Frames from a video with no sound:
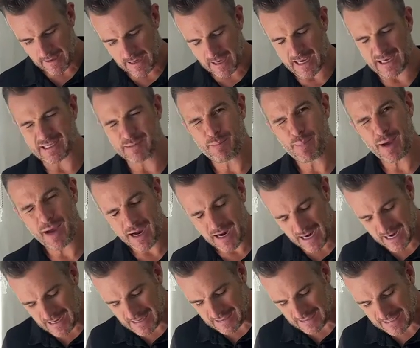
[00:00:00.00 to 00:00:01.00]
as
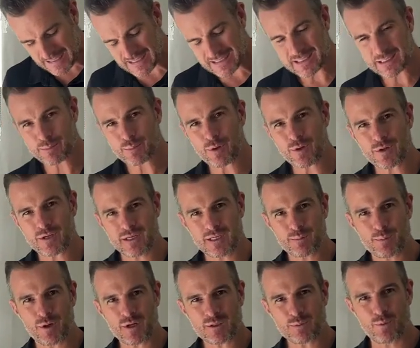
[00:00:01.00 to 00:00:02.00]
painless as
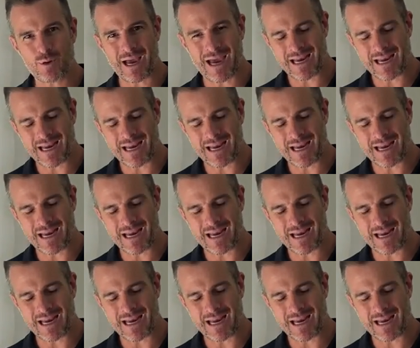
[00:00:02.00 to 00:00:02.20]
possible